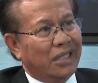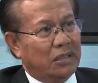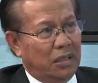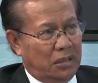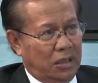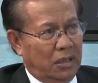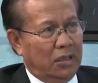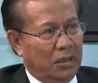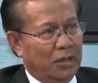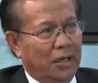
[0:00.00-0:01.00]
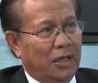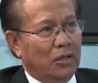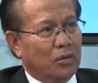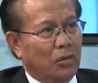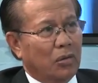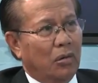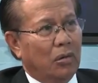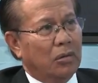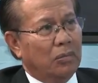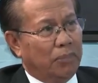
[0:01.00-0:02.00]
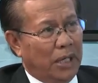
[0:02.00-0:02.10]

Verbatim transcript: existing so-called